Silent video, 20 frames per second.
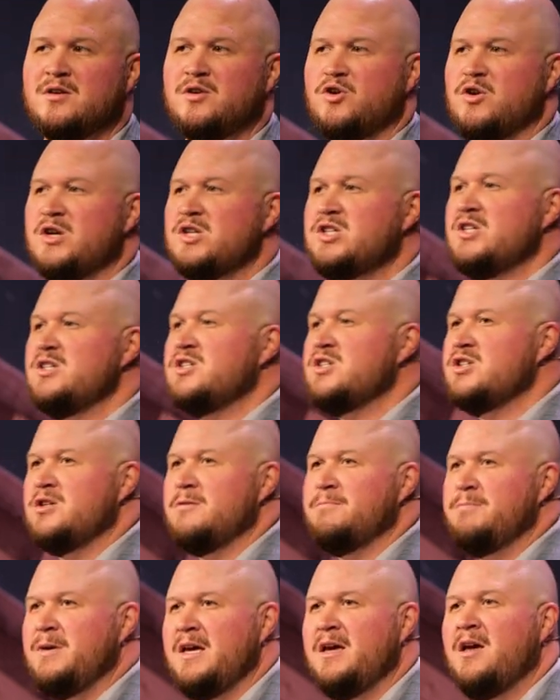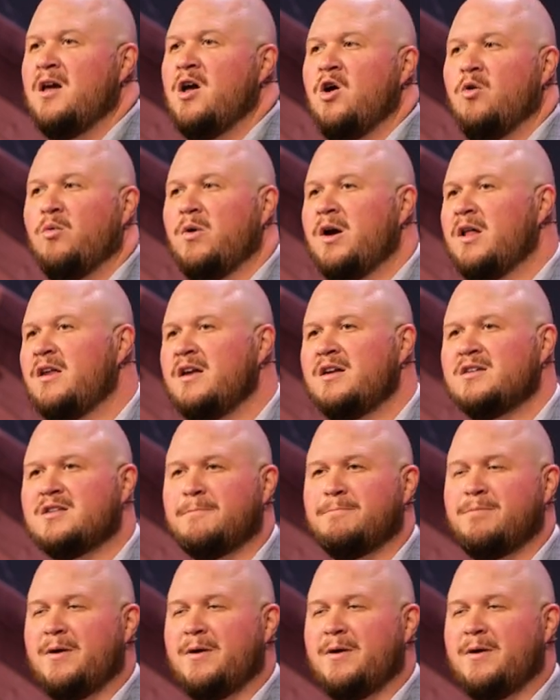Christians should be willing to